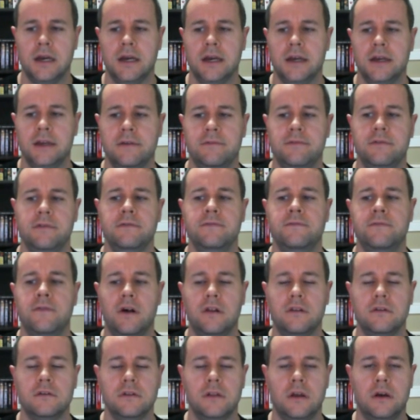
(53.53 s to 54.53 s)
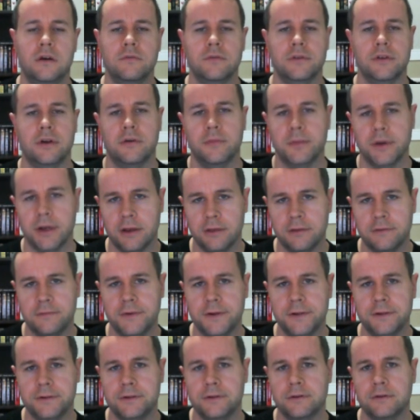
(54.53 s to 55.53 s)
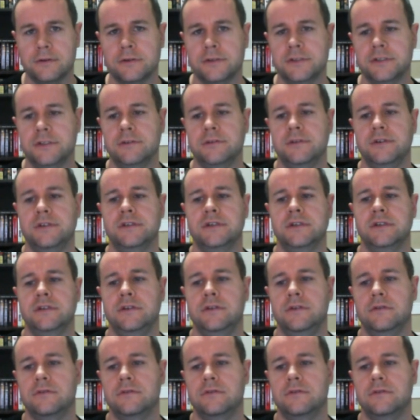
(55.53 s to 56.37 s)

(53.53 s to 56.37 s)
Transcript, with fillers: Uh, if you followed along with all my other video tutorial series,